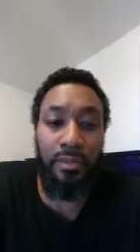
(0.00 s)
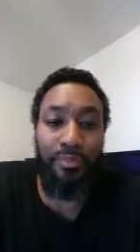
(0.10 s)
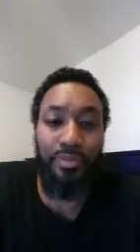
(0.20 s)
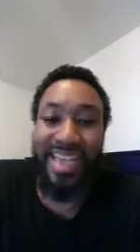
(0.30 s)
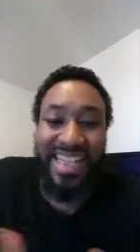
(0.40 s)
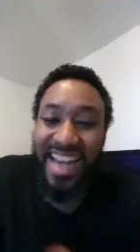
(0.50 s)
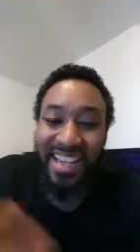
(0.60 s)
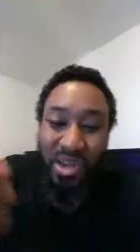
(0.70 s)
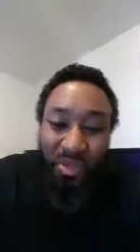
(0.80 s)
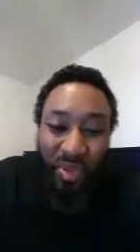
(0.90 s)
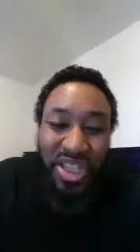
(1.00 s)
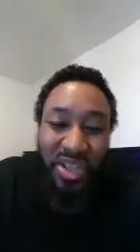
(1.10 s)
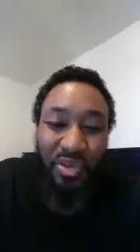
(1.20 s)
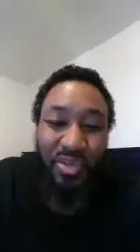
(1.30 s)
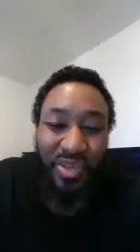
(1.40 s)
But that's not the
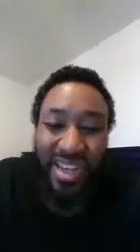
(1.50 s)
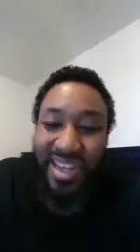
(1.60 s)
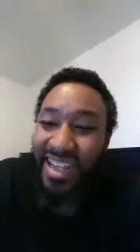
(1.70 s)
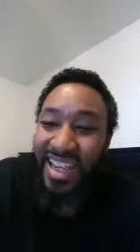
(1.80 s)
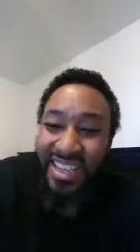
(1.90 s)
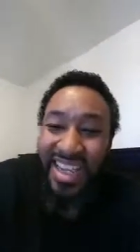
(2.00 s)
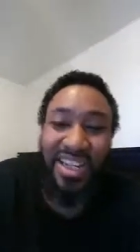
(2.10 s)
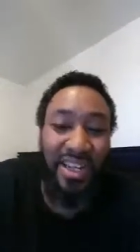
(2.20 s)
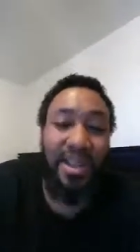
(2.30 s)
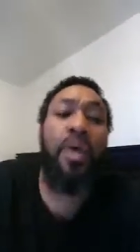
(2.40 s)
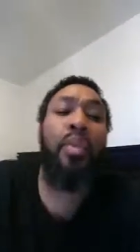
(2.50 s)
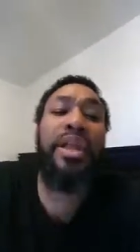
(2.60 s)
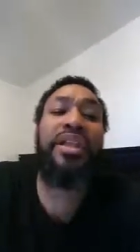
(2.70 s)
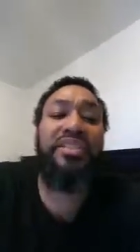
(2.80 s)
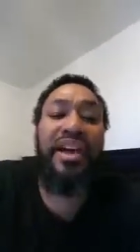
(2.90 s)
original thing the law
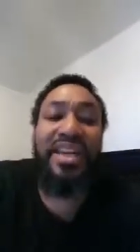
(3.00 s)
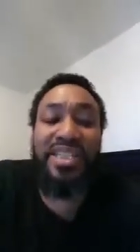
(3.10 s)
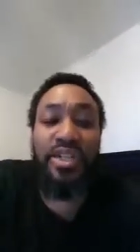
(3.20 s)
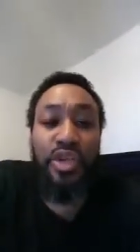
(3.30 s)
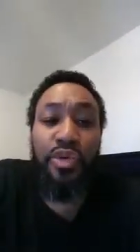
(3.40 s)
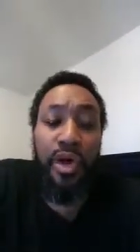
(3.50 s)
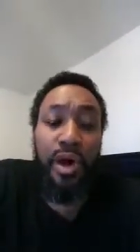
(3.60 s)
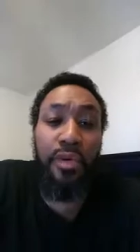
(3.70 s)
wanted us to do, though.